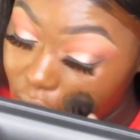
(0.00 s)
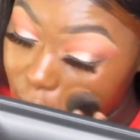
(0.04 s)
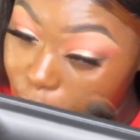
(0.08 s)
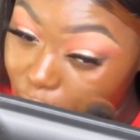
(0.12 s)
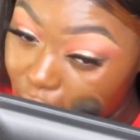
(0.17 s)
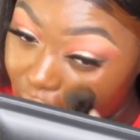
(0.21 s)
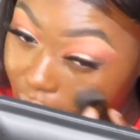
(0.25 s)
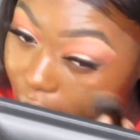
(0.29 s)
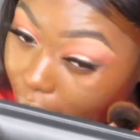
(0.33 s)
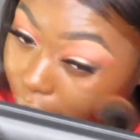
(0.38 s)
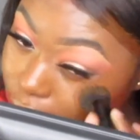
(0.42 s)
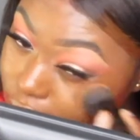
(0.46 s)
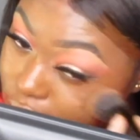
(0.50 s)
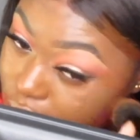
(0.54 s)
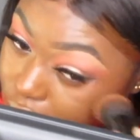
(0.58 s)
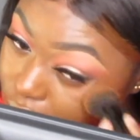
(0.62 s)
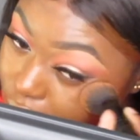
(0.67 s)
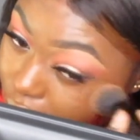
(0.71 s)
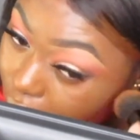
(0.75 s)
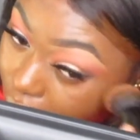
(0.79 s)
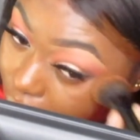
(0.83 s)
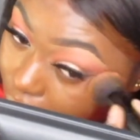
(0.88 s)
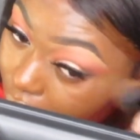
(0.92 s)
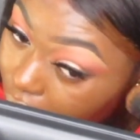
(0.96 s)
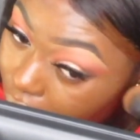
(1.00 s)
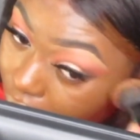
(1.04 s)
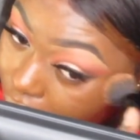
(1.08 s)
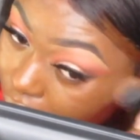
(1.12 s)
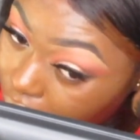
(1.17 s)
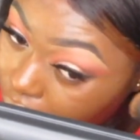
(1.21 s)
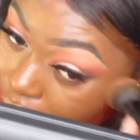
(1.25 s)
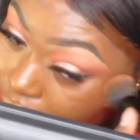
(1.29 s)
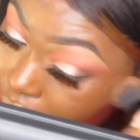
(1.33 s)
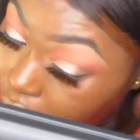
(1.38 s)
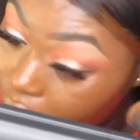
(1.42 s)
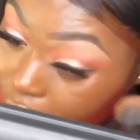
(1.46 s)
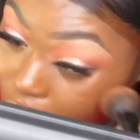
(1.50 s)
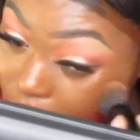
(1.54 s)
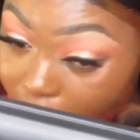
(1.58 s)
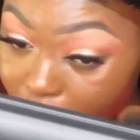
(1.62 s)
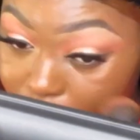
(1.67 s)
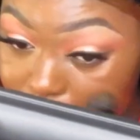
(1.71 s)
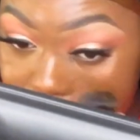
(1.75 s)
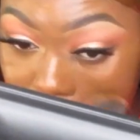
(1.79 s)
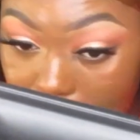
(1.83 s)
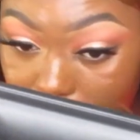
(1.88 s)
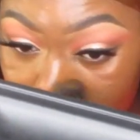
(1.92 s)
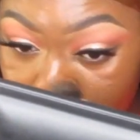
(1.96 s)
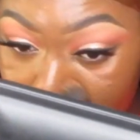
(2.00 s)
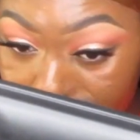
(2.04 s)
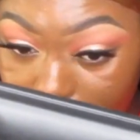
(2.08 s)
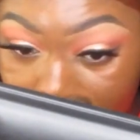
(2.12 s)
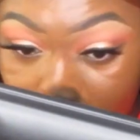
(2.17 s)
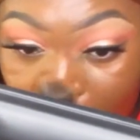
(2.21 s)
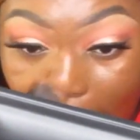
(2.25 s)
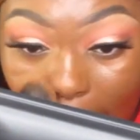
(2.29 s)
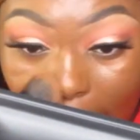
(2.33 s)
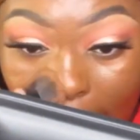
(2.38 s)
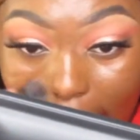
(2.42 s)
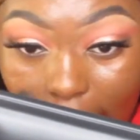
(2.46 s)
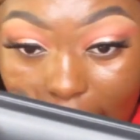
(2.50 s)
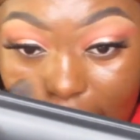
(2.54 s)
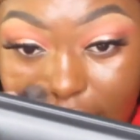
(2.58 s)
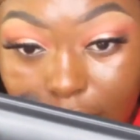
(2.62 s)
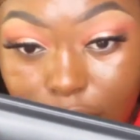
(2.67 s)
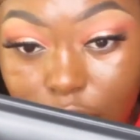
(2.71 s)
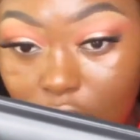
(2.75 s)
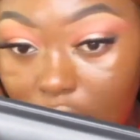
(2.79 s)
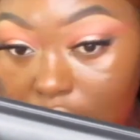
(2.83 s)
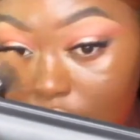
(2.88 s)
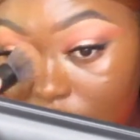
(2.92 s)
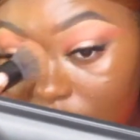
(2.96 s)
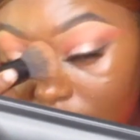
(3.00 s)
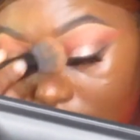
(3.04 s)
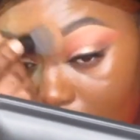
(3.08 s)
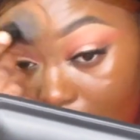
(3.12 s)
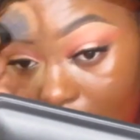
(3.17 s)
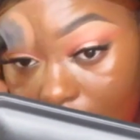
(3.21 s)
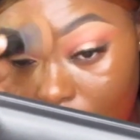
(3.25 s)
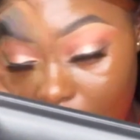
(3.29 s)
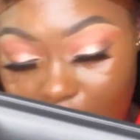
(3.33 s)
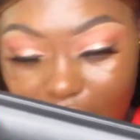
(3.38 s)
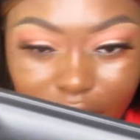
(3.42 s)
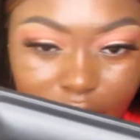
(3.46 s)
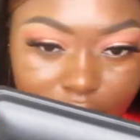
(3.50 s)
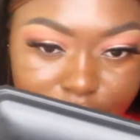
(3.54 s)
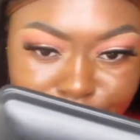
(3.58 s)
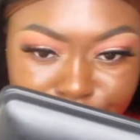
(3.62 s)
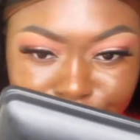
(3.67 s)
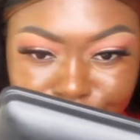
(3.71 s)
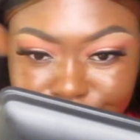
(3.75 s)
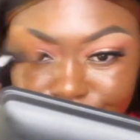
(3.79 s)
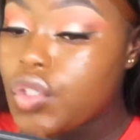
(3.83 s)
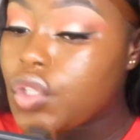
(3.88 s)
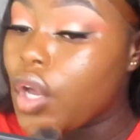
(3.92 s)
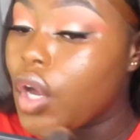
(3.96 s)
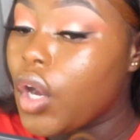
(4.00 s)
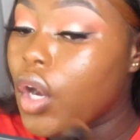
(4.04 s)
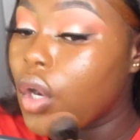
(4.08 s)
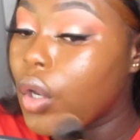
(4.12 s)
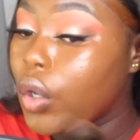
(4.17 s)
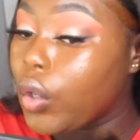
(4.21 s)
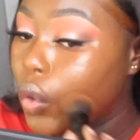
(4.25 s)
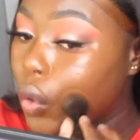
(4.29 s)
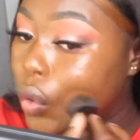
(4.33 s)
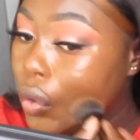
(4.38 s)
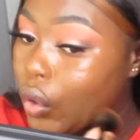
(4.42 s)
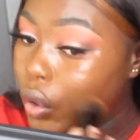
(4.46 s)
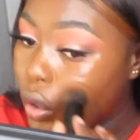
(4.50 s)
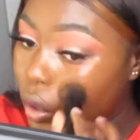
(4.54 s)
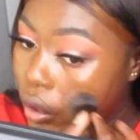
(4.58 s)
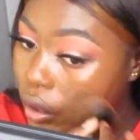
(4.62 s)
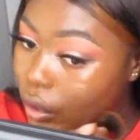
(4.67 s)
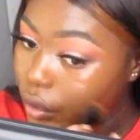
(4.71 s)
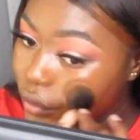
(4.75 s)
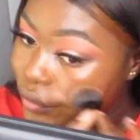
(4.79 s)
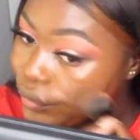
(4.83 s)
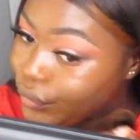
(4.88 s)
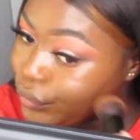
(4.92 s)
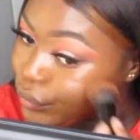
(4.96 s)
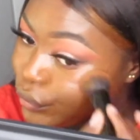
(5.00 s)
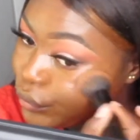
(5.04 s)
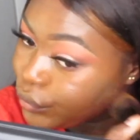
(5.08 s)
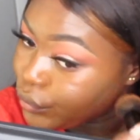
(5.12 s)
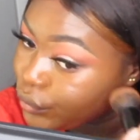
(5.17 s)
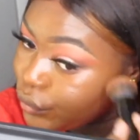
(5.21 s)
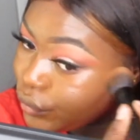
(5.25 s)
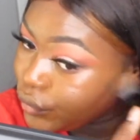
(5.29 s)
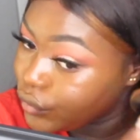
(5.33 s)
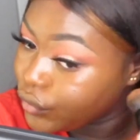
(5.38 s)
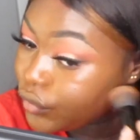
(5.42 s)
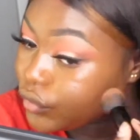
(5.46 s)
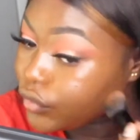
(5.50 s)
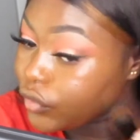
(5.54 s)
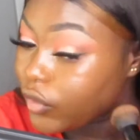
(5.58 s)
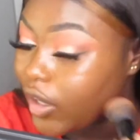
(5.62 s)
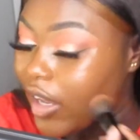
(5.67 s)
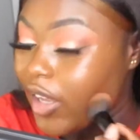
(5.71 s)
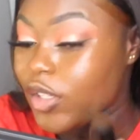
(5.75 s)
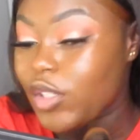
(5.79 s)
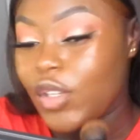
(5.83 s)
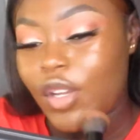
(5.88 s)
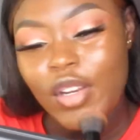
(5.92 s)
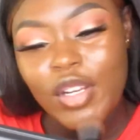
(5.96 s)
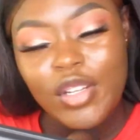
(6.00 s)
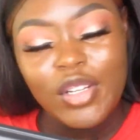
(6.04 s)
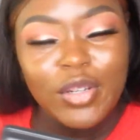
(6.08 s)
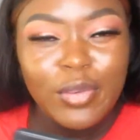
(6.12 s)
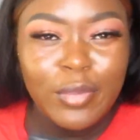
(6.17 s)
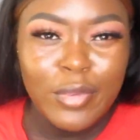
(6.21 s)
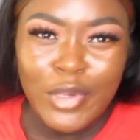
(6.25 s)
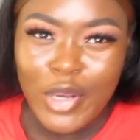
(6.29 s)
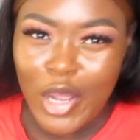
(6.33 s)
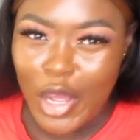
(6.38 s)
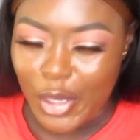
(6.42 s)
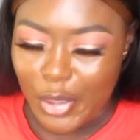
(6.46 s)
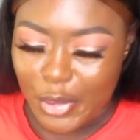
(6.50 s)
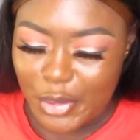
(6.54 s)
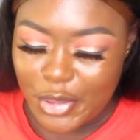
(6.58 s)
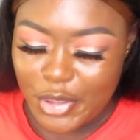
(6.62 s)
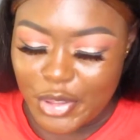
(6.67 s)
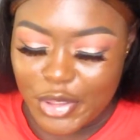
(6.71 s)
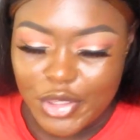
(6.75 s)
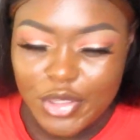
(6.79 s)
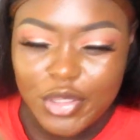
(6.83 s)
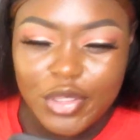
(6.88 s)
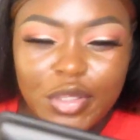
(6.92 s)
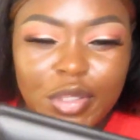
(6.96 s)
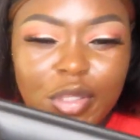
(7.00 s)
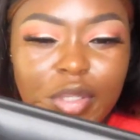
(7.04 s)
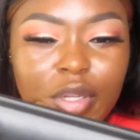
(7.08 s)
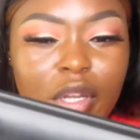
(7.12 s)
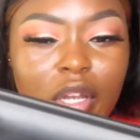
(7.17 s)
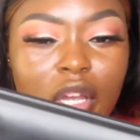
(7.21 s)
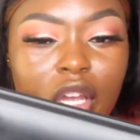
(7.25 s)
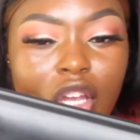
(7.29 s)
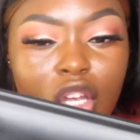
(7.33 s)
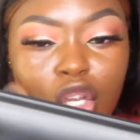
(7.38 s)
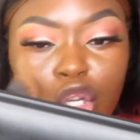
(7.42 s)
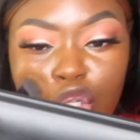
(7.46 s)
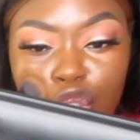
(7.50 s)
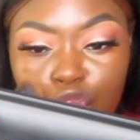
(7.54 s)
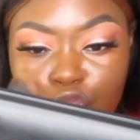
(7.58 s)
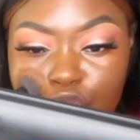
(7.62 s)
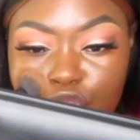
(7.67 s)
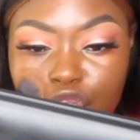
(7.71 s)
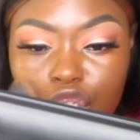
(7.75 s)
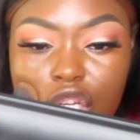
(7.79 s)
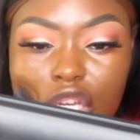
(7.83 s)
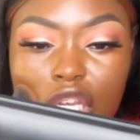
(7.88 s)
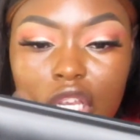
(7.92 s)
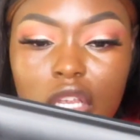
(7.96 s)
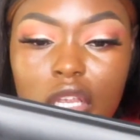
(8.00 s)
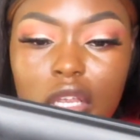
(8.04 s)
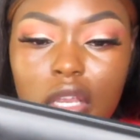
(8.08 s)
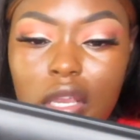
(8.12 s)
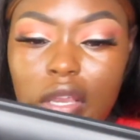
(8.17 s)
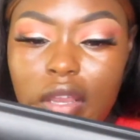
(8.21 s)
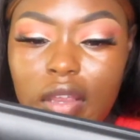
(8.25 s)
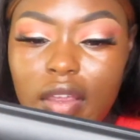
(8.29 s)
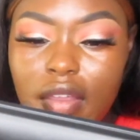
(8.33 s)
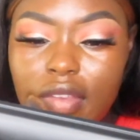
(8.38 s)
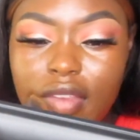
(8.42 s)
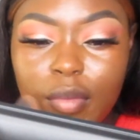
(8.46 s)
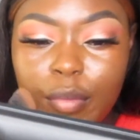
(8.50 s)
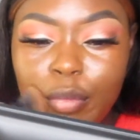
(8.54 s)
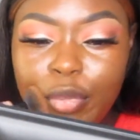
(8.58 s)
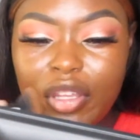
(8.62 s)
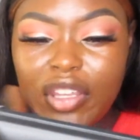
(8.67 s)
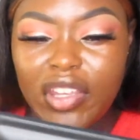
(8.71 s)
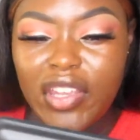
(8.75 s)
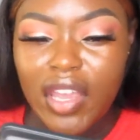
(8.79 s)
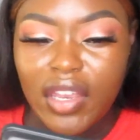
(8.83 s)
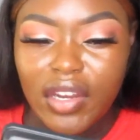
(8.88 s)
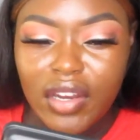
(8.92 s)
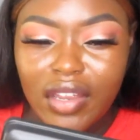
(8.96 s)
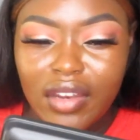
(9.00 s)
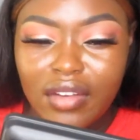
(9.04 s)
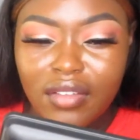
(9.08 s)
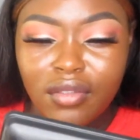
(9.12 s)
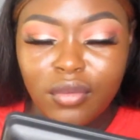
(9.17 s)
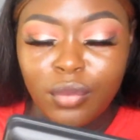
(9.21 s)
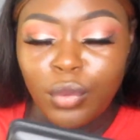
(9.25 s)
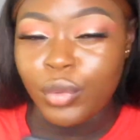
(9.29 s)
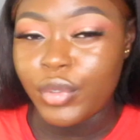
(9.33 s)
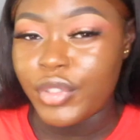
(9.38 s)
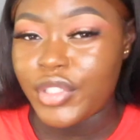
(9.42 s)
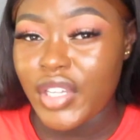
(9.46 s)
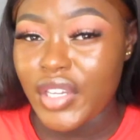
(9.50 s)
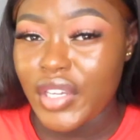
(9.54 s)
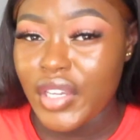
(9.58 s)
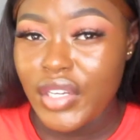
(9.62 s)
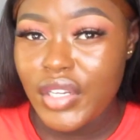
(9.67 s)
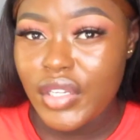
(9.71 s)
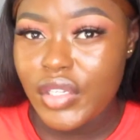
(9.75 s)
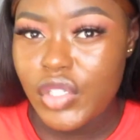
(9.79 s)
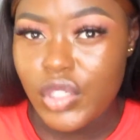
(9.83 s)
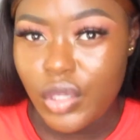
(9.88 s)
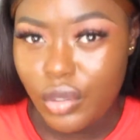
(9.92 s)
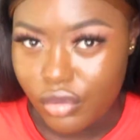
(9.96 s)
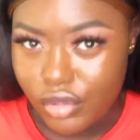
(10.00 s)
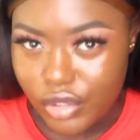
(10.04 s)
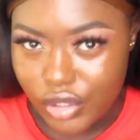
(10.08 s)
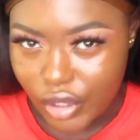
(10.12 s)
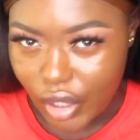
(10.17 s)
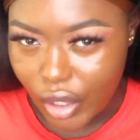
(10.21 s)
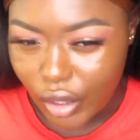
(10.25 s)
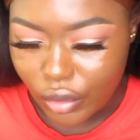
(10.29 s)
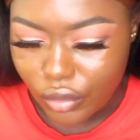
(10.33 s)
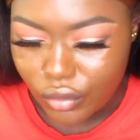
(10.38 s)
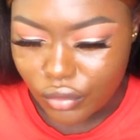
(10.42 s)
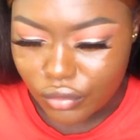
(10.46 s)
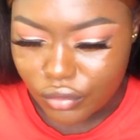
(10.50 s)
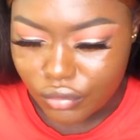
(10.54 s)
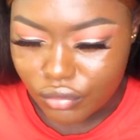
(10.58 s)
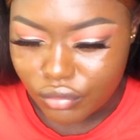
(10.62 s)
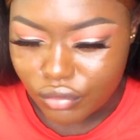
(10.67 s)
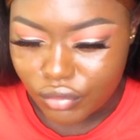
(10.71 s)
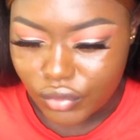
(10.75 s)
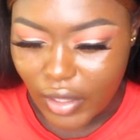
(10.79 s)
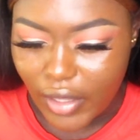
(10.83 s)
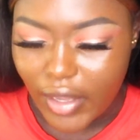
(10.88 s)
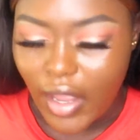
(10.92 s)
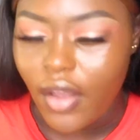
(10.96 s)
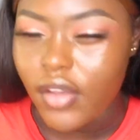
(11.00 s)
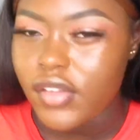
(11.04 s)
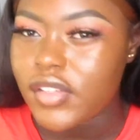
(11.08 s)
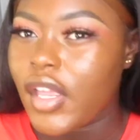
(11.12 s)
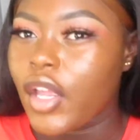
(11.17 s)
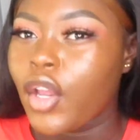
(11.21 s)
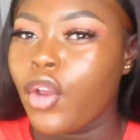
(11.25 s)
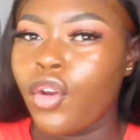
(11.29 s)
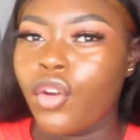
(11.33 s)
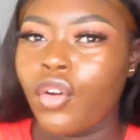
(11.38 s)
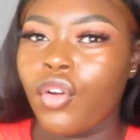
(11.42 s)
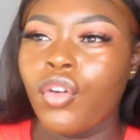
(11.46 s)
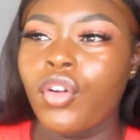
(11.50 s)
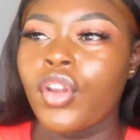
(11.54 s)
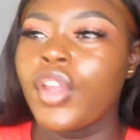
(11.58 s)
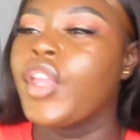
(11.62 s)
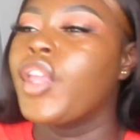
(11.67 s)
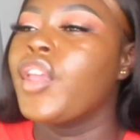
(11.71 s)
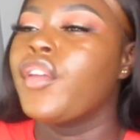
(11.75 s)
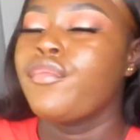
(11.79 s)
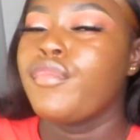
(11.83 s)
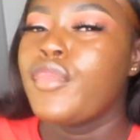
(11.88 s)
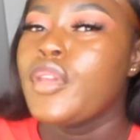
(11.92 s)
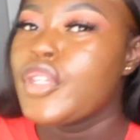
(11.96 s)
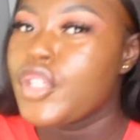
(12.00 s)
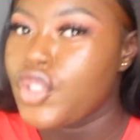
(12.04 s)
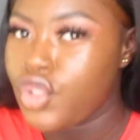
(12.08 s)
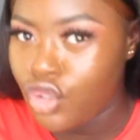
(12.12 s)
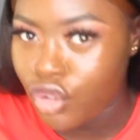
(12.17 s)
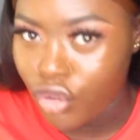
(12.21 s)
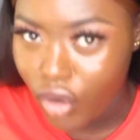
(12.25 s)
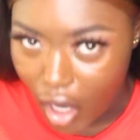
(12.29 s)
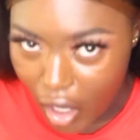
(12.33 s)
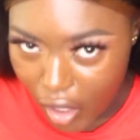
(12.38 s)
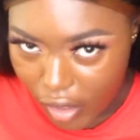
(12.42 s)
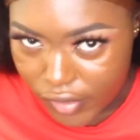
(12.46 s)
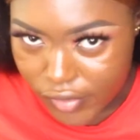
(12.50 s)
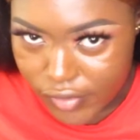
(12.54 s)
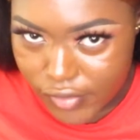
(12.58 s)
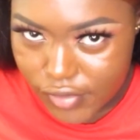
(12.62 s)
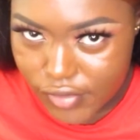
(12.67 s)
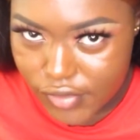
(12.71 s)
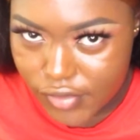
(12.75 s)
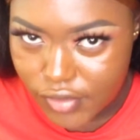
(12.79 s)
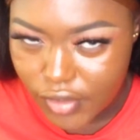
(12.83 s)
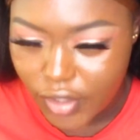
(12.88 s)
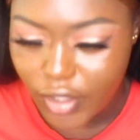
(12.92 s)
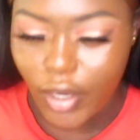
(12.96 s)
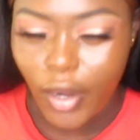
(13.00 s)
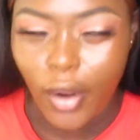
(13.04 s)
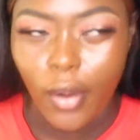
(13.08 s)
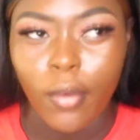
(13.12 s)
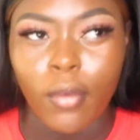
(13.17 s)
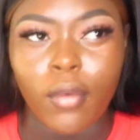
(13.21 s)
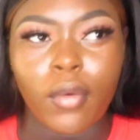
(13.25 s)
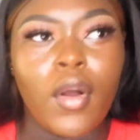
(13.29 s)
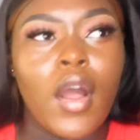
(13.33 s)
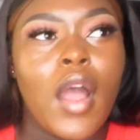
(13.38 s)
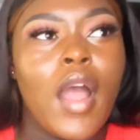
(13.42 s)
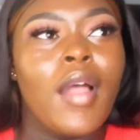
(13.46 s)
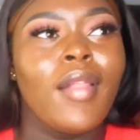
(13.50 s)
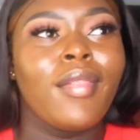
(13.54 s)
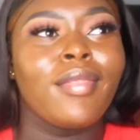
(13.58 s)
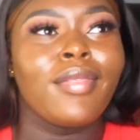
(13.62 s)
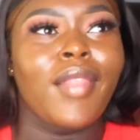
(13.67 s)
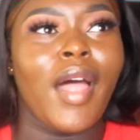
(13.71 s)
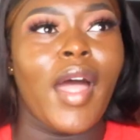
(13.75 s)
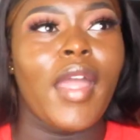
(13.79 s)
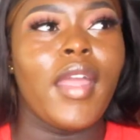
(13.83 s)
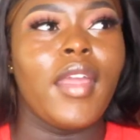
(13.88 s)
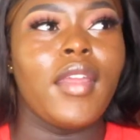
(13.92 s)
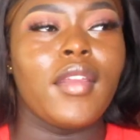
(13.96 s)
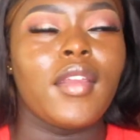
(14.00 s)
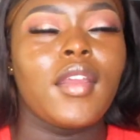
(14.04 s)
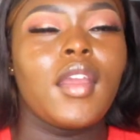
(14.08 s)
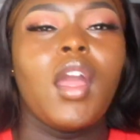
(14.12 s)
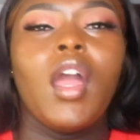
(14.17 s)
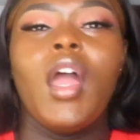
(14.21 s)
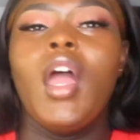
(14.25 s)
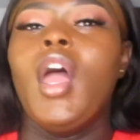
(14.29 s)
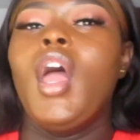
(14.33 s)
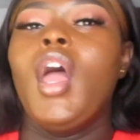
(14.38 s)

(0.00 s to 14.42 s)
to be light skinned, I'm trying to do this, I'm trying to do that, whatever. So I saw the dermatologist. She, in the beginning, we were taking it so slow. Like I was like, girl, give me the drugs, you know, like